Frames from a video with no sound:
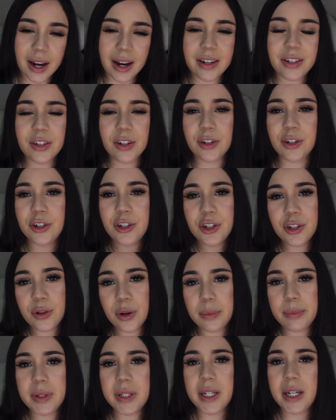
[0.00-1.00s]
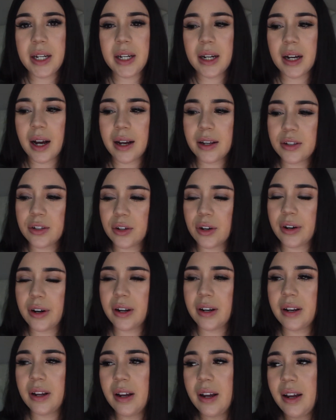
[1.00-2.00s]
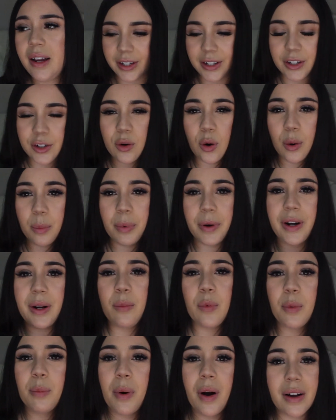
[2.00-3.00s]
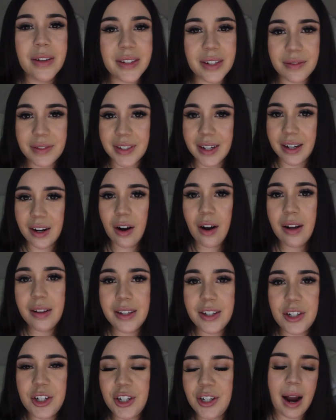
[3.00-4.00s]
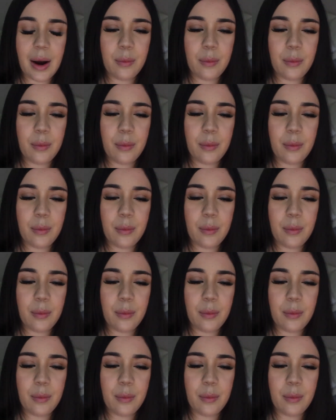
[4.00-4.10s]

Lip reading: I started scripting, I started incorporating more positive psychology.